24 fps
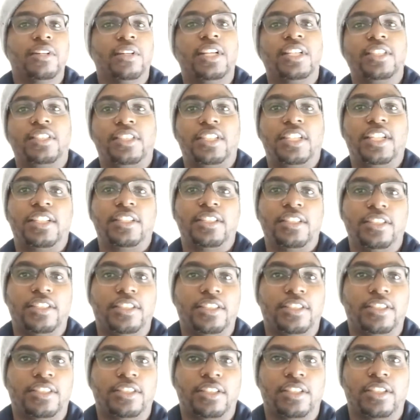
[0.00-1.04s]
let's get
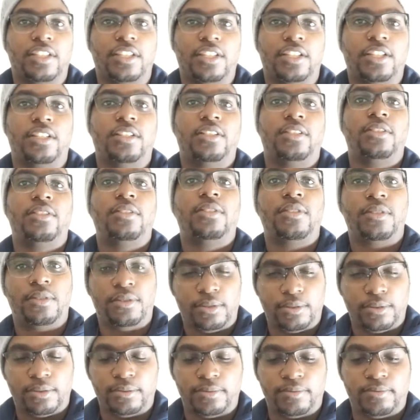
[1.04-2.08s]
this uh,
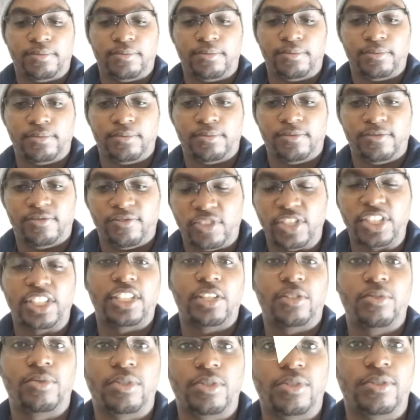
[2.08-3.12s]

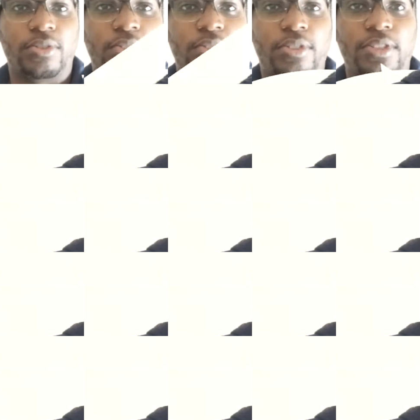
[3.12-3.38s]
video going.